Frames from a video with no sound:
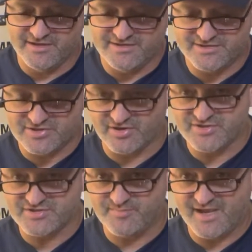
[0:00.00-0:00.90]
to
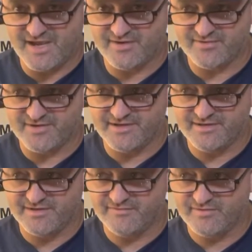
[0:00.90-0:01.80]
charge the
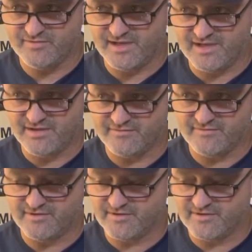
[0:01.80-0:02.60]
battery if you have